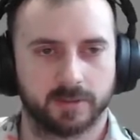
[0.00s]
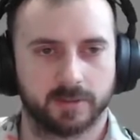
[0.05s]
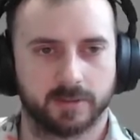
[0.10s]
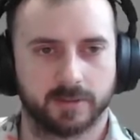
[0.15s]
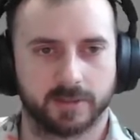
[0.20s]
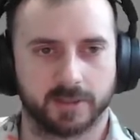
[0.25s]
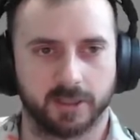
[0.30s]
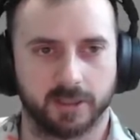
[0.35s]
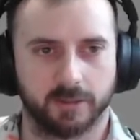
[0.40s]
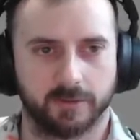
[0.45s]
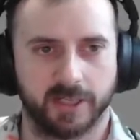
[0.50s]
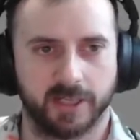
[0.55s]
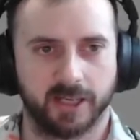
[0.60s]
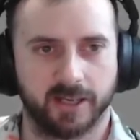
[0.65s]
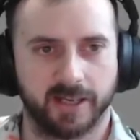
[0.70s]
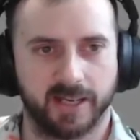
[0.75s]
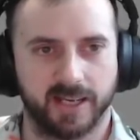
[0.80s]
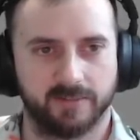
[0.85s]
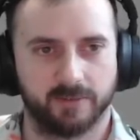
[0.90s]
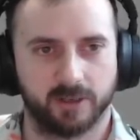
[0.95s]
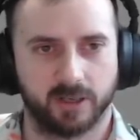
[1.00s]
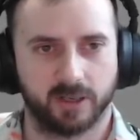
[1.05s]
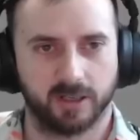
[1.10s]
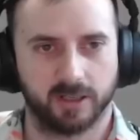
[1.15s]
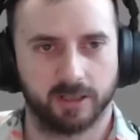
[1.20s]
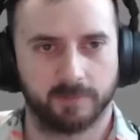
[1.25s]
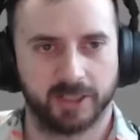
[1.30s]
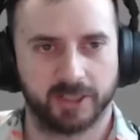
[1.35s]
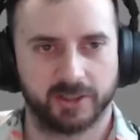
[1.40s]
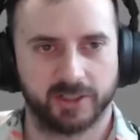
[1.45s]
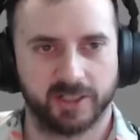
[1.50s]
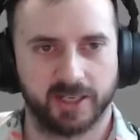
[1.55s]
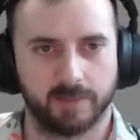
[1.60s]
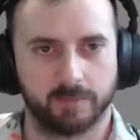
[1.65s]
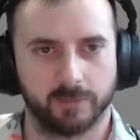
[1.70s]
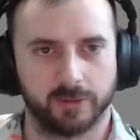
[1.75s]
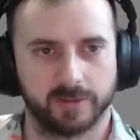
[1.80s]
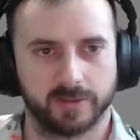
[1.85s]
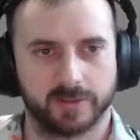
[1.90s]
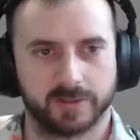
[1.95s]
So now I have all of my
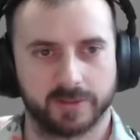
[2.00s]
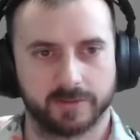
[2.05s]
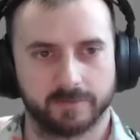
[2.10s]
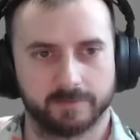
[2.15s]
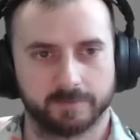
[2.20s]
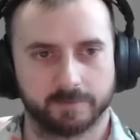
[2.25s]
chambers,